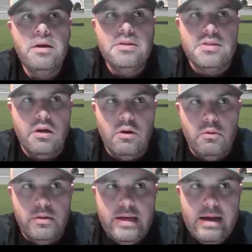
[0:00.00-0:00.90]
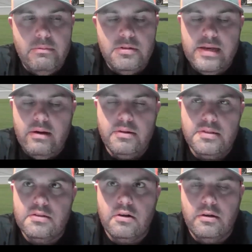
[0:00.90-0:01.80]
So that was how it
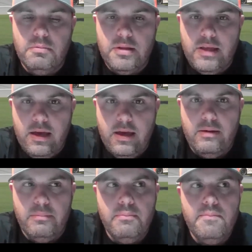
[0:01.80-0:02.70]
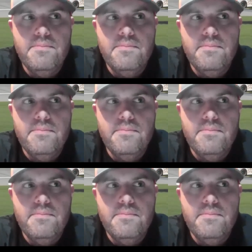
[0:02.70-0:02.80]
started with camp.